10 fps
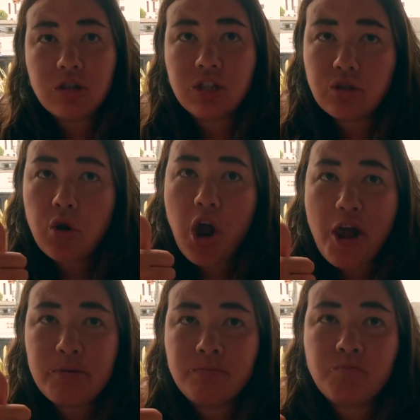Tastes
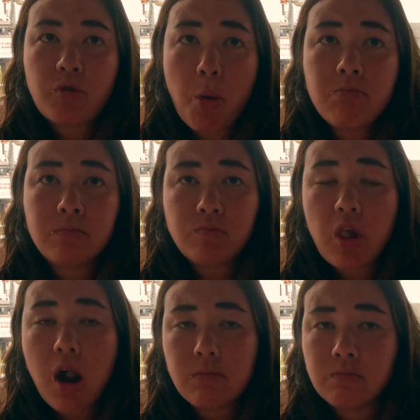okay.
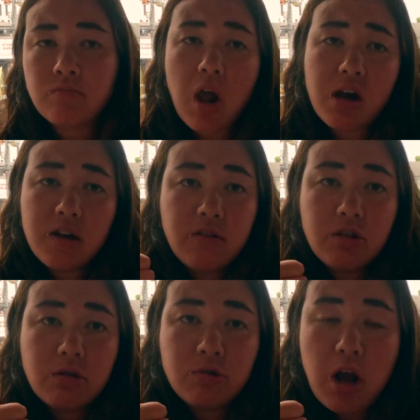Yeah, I give it a
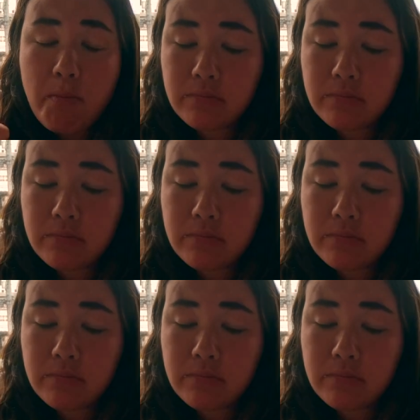thumbs up.